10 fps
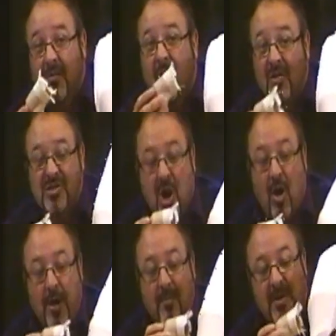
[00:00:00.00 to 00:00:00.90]
You've got
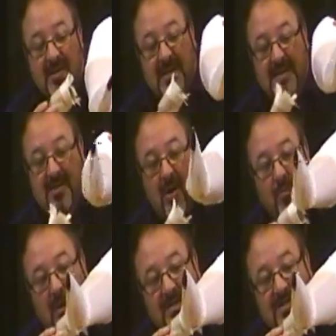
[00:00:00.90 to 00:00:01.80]
time to
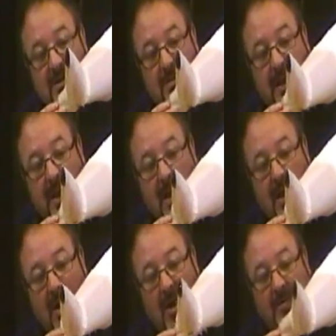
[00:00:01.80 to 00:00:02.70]
decide where it's going to be.
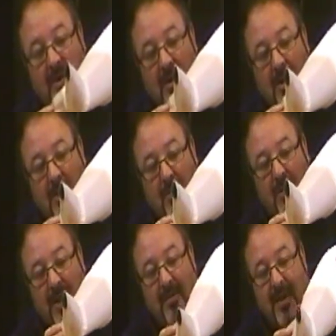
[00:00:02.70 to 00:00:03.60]
I'm going to
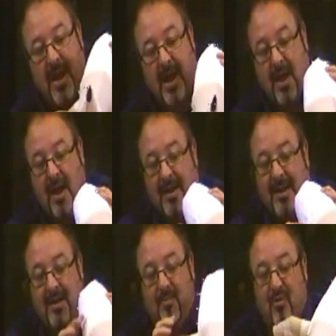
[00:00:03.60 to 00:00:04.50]
put it there
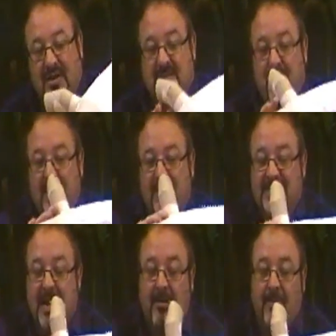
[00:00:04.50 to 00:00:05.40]
and then press the
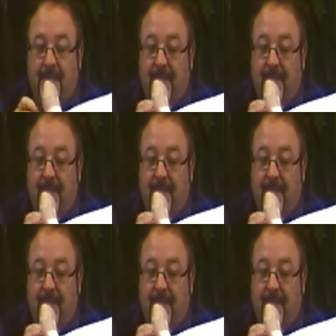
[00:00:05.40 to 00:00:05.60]
petals down.